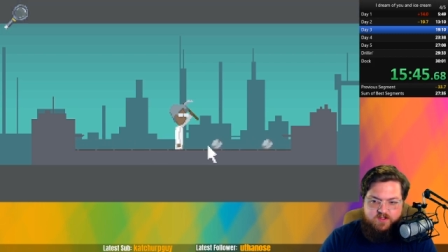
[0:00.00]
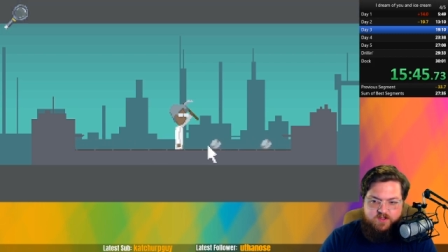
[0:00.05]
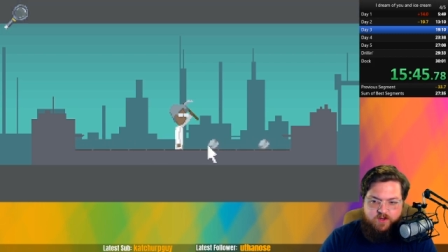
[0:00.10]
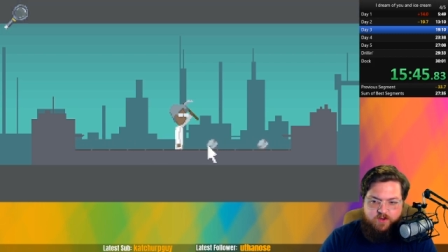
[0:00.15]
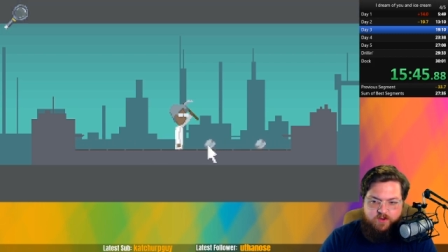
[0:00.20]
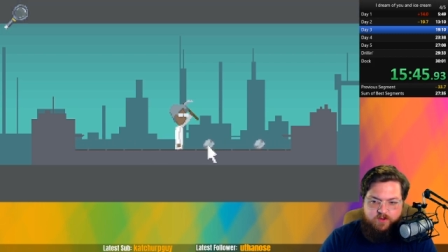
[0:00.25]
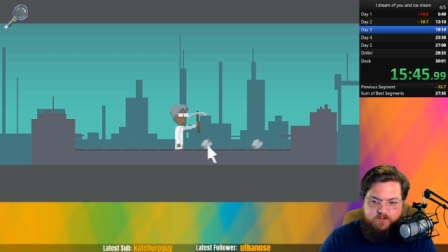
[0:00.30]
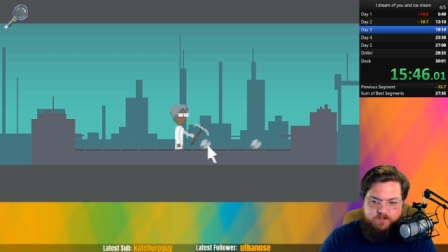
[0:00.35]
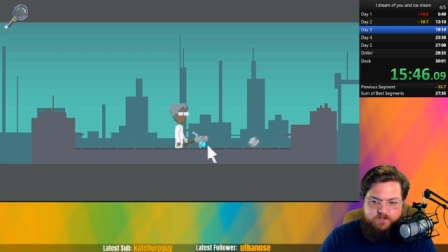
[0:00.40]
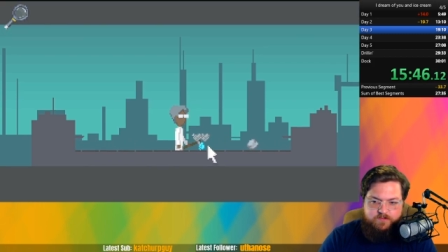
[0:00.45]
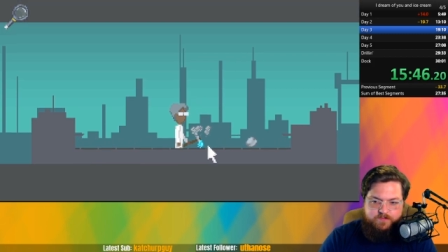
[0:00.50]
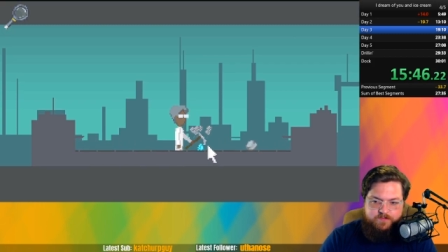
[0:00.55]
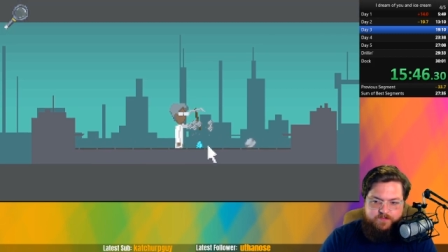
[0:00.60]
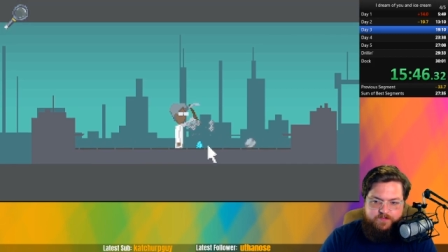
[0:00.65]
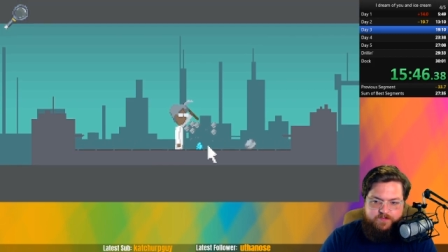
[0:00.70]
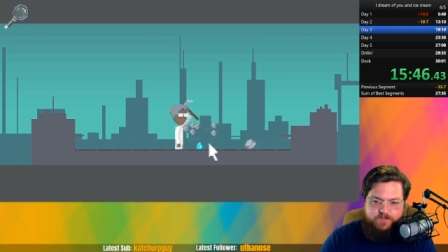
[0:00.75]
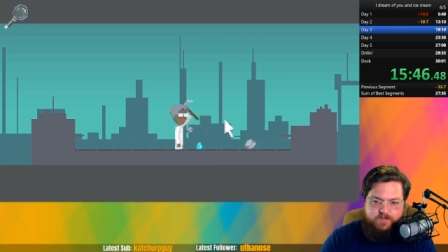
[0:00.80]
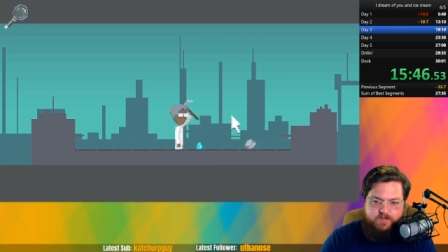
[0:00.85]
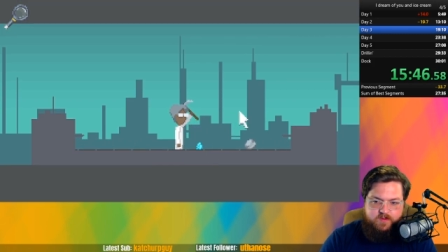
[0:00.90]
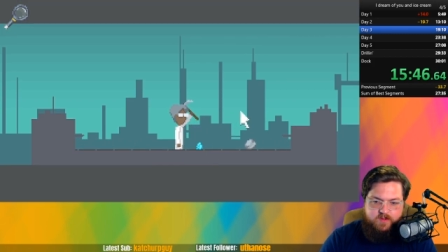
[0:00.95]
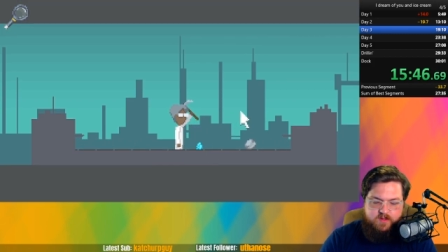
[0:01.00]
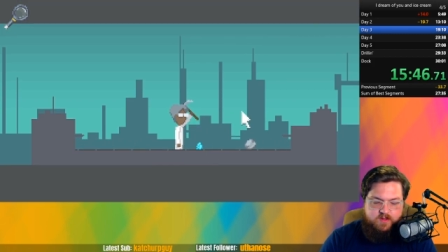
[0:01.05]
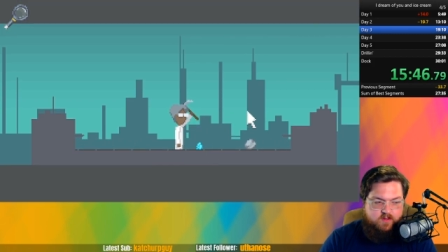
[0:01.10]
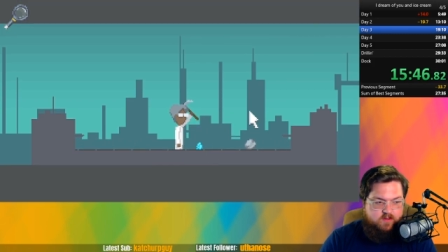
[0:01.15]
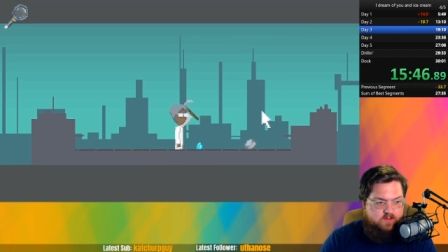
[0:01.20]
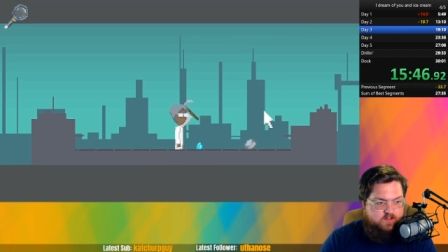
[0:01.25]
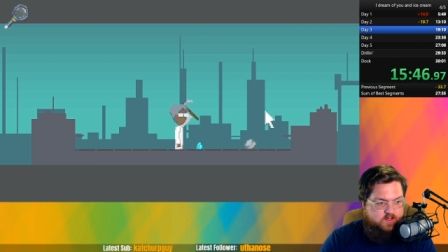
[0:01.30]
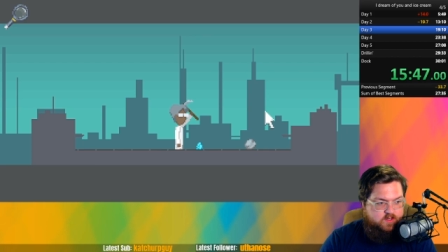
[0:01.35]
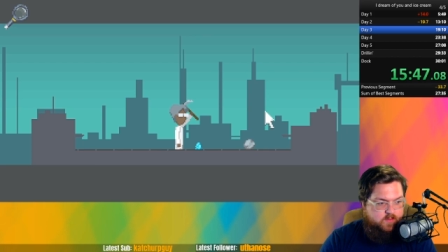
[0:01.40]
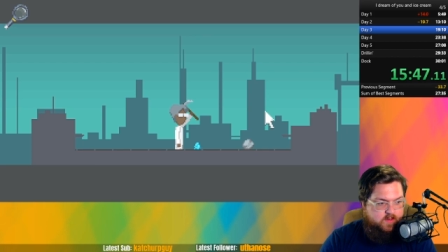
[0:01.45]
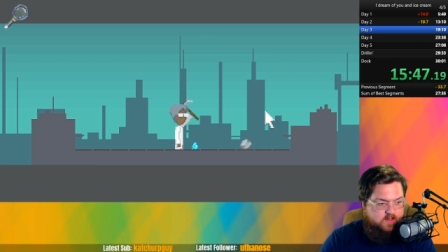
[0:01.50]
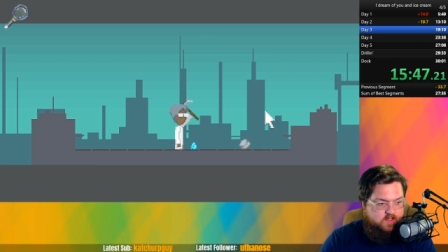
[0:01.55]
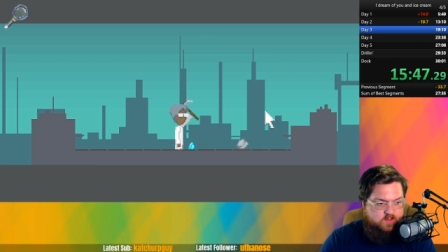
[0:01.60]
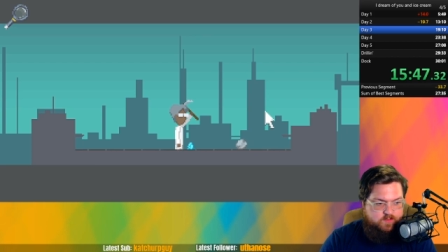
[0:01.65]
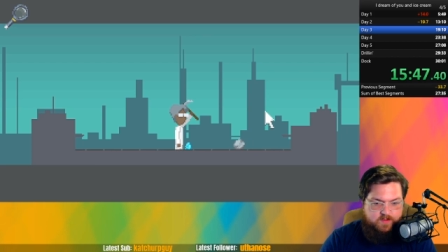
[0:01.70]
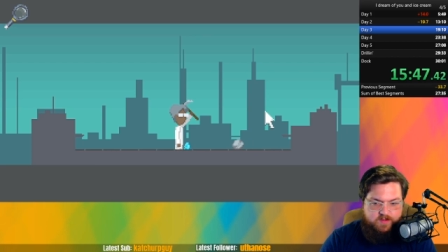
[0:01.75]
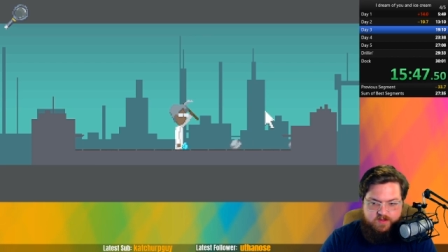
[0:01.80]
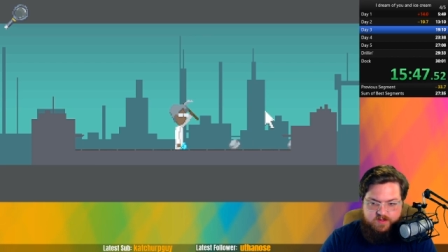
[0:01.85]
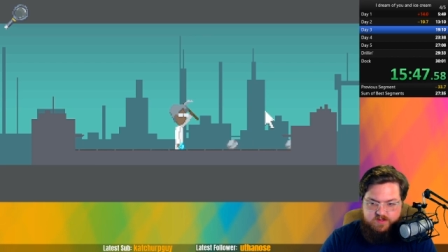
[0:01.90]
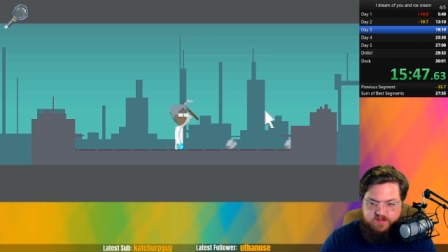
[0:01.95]
total. There's no way to
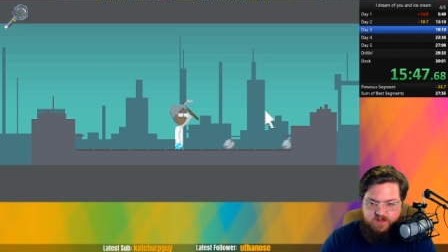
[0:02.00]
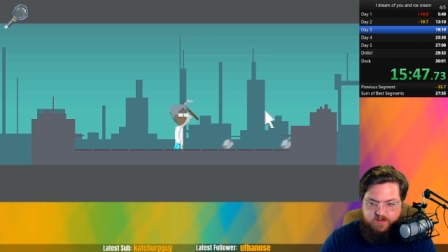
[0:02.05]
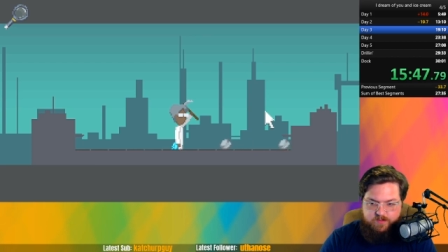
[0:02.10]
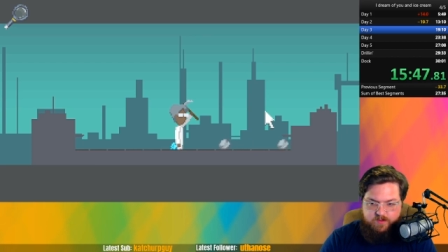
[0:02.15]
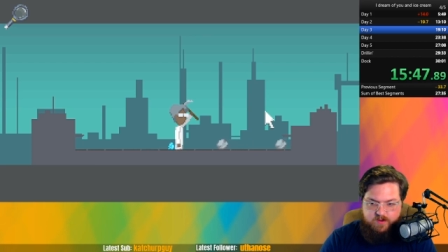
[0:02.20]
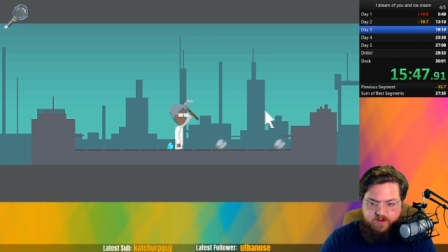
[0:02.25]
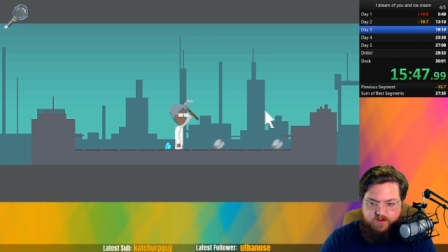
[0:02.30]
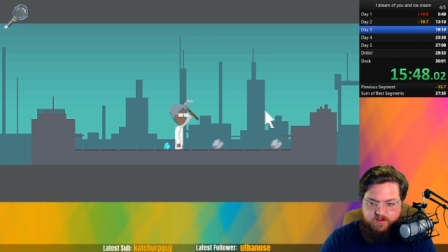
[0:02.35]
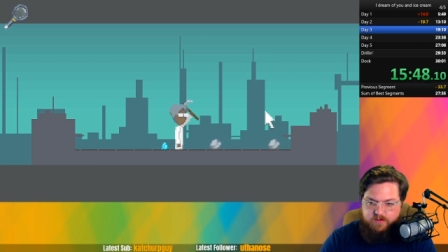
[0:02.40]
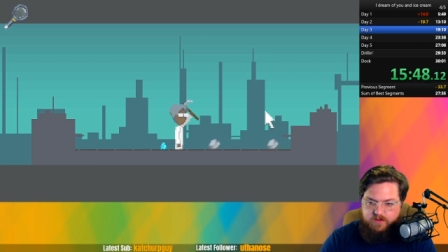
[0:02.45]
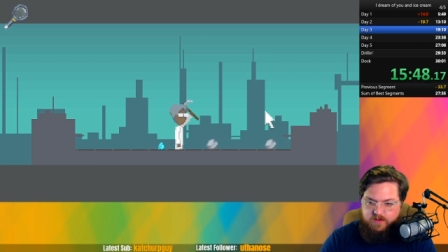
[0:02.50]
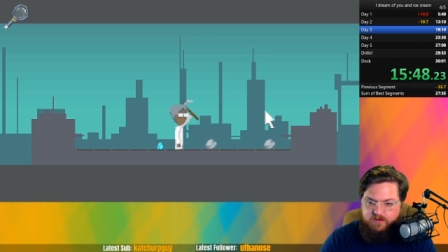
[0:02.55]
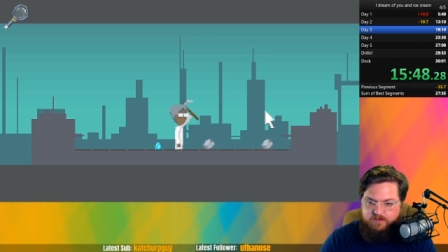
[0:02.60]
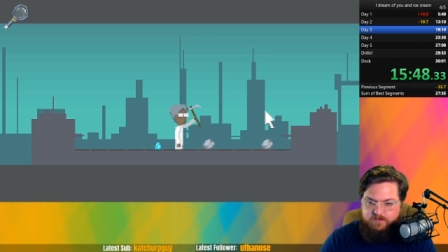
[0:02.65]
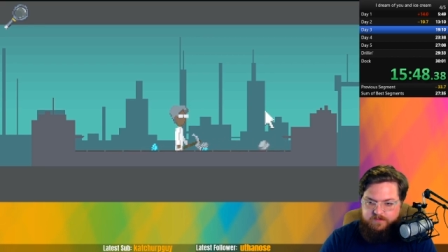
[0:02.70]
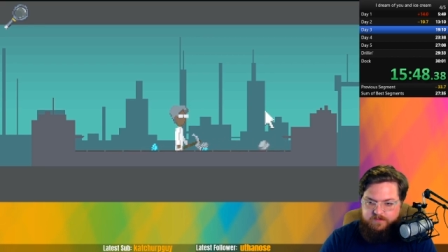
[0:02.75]
speed this up or anything.